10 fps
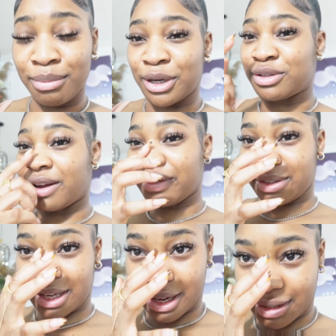My
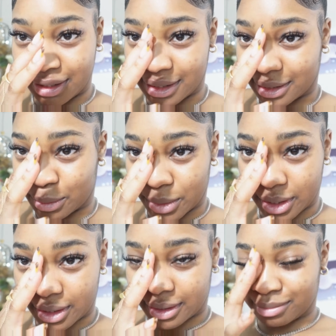driver's AC doesn't
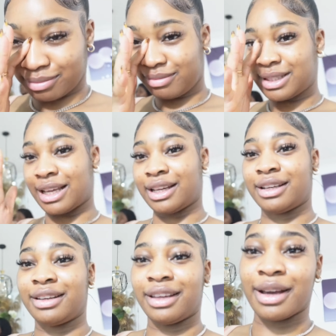work.
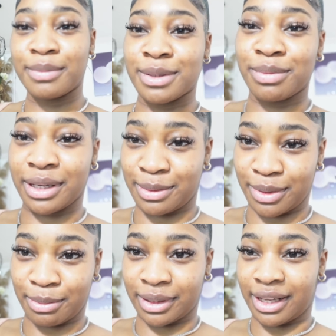Second, he comes and picks
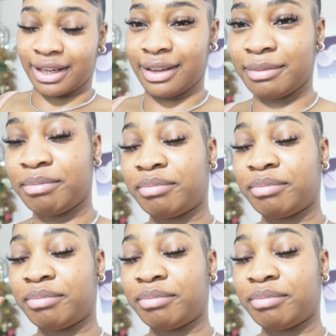me up late.